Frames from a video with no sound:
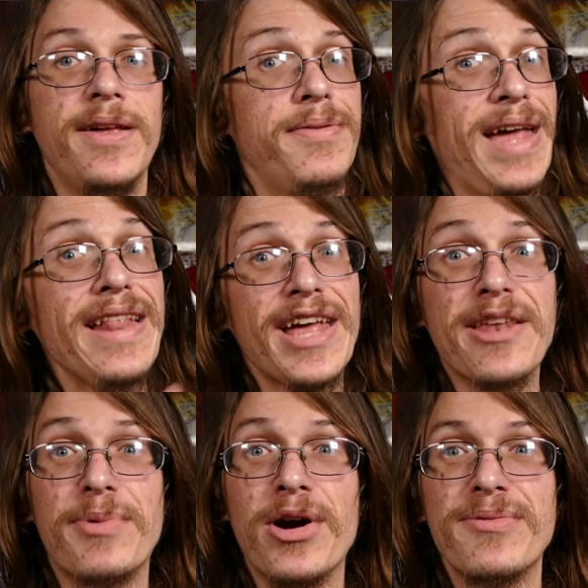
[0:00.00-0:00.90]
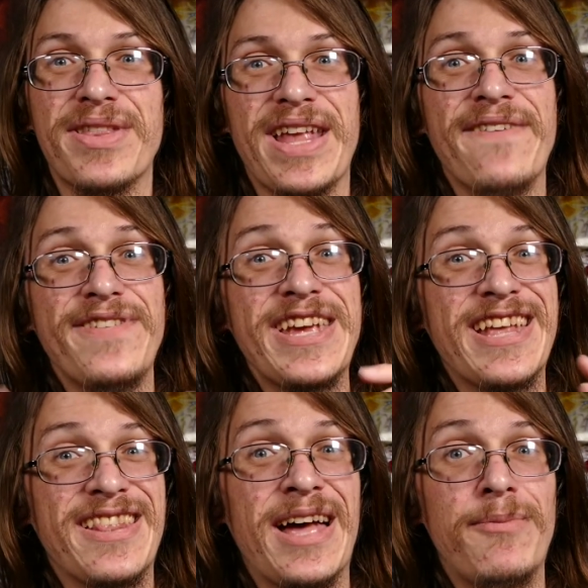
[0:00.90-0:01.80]
That last part was definitely a
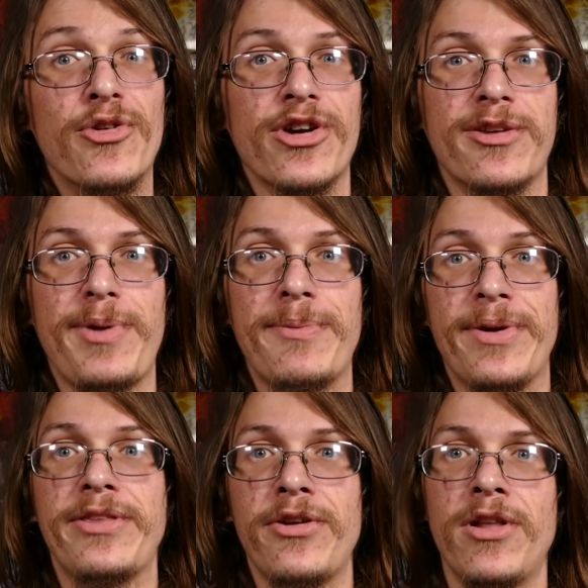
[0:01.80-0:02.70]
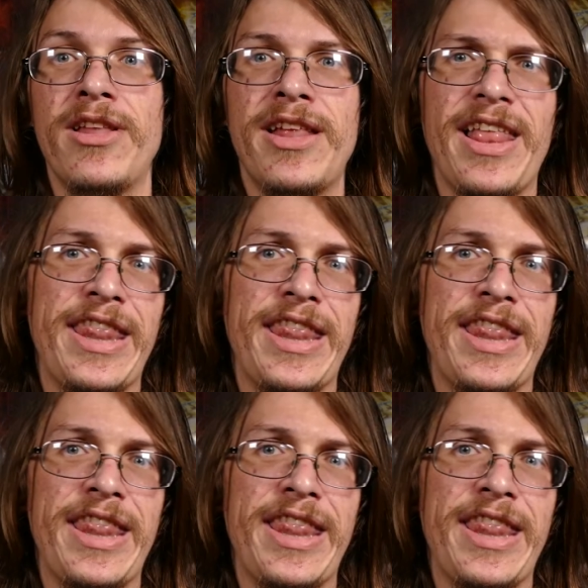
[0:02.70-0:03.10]
lot more experimental.